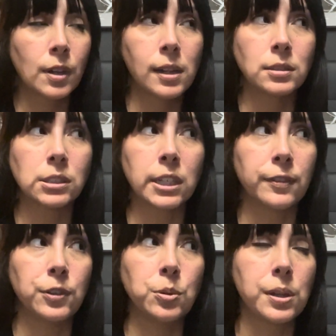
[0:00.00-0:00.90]
It's like if
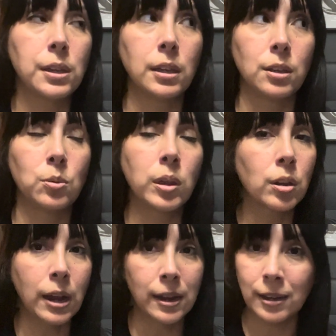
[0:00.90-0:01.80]
you either
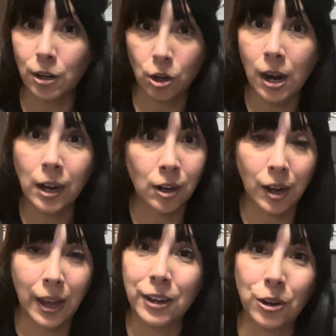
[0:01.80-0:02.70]
need a Croc or a
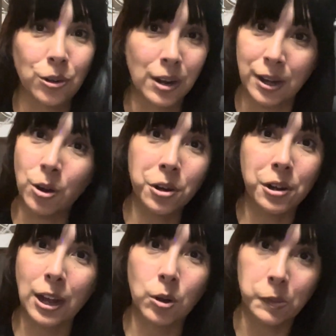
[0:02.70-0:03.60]
Hey Dude, and I know you're
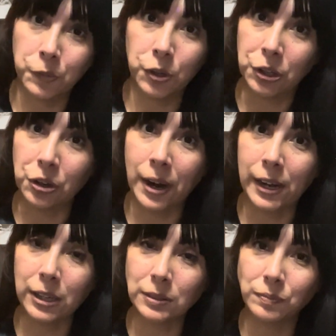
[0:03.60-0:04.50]
not going for a
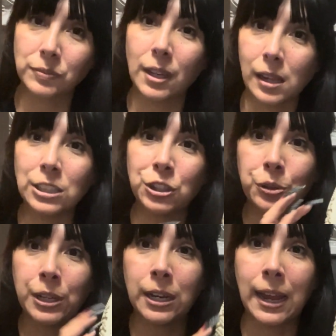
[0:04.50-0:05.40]
Croc. You
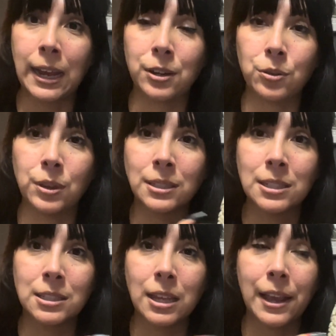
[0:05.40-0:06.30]
need a Hey Dude. This
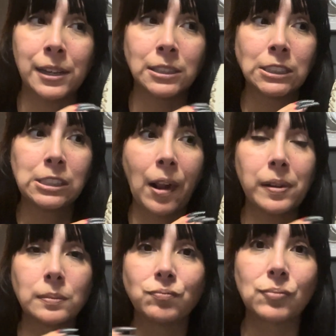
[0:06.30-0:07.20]
is like
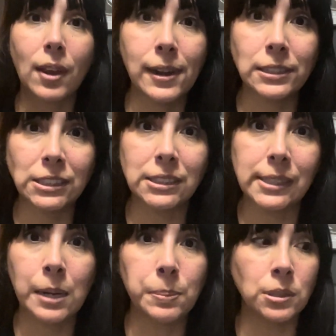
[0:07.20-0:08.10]
a
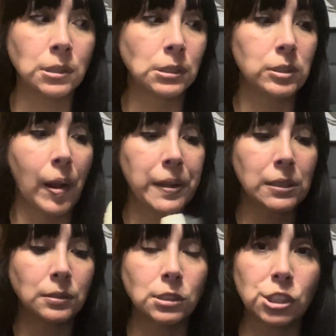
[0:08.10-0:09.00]
staple.
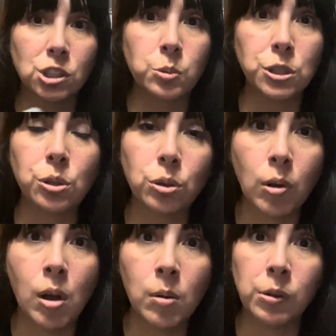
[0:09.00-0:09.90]
This is what you
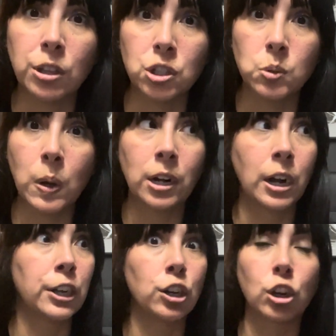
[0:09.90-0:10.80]
throw on with a sweater
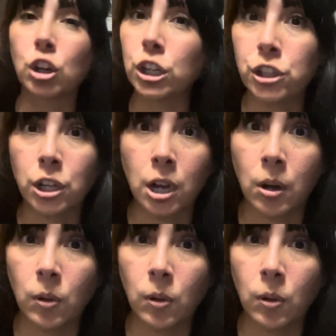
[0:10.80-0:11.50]
and you're good to go.